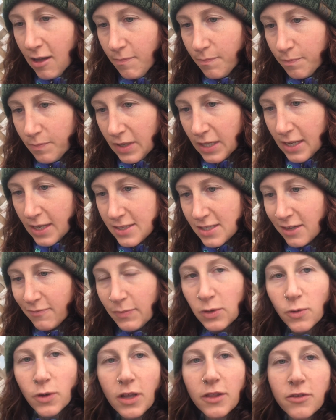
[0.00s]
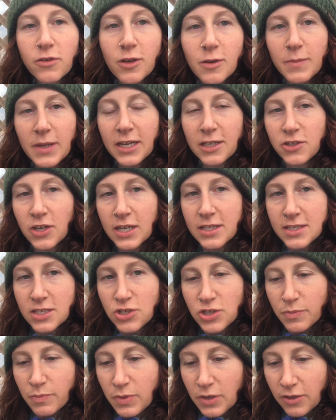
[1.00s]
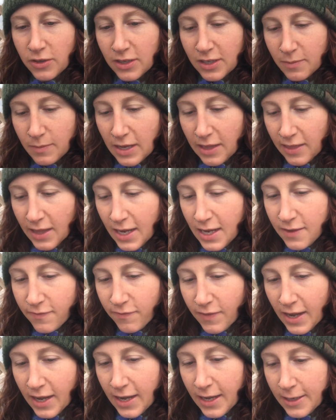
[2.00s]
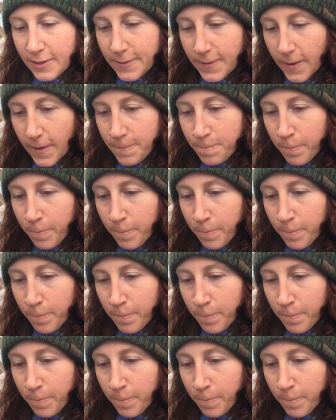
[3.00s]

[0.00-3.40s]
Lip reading: because I've been going through a big transition period in my life, and